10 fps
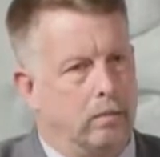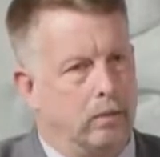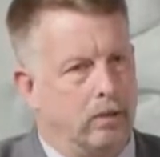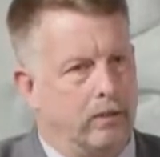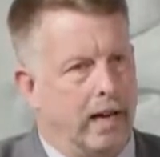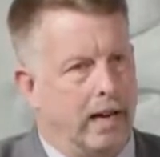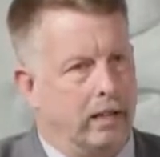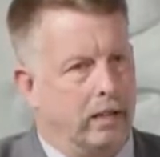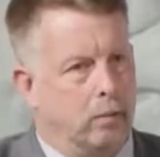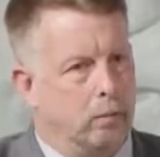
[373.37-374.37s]

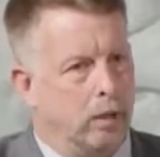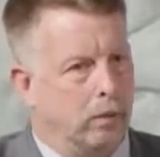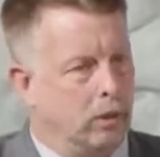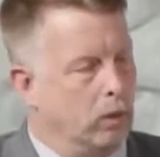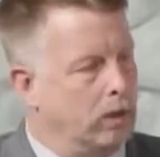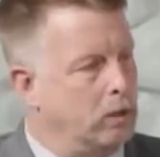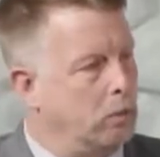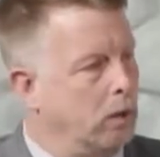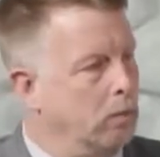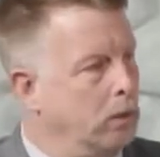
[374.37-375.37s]
provide the Public Works
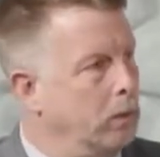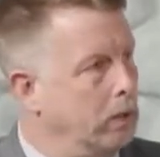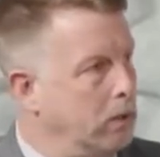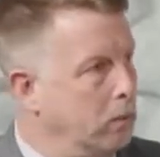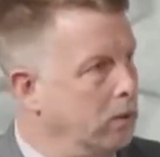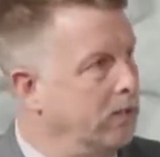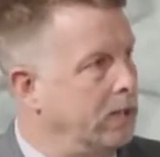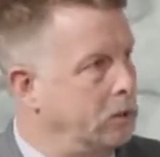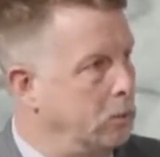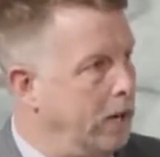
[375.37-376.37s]
Department with a couple of
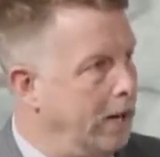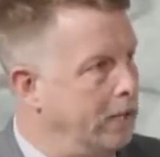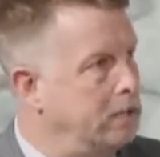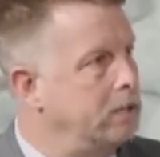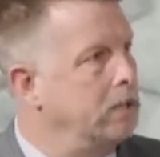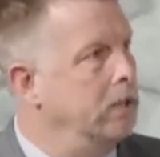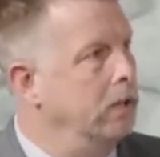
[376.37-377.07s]
extra bodies,